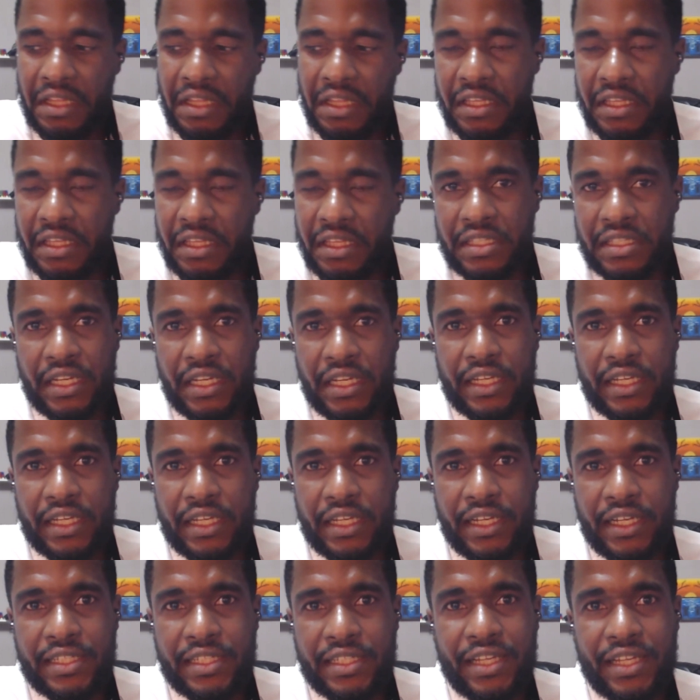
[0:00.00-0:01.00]
things like
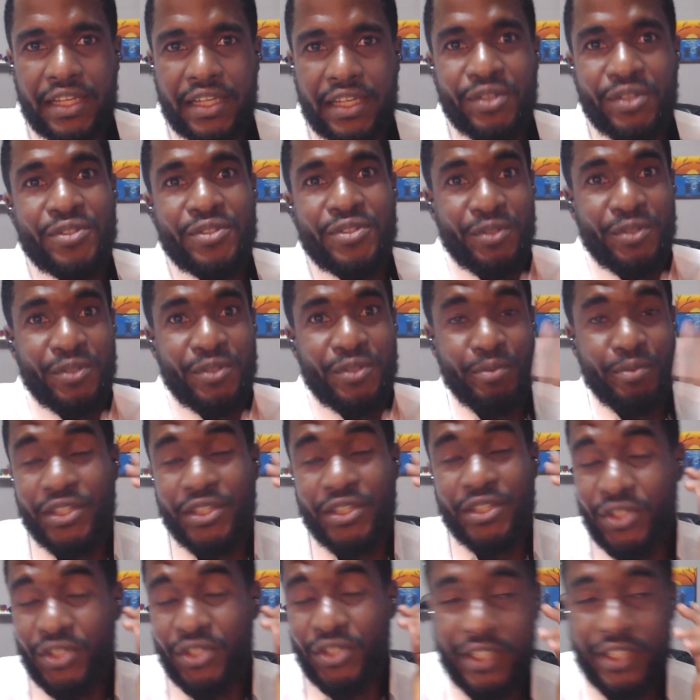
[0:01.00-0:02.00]
that. And also you
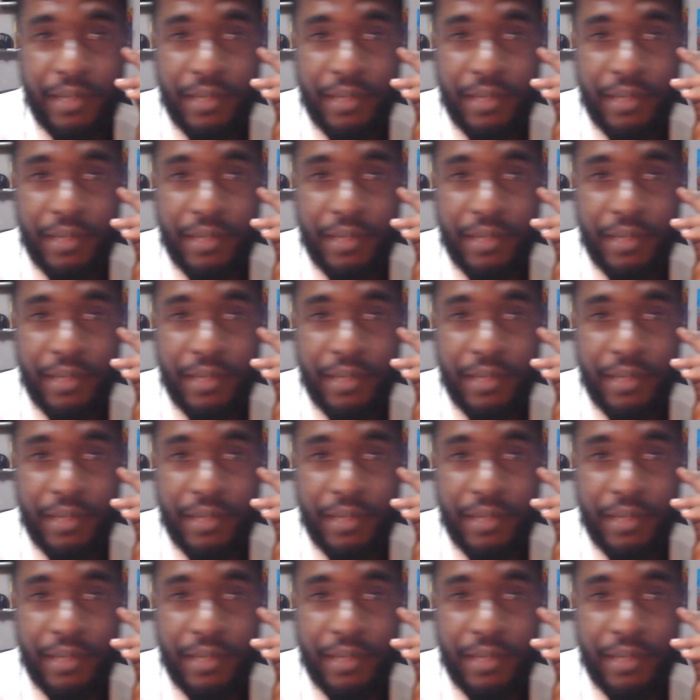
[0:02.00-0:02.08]
mentioned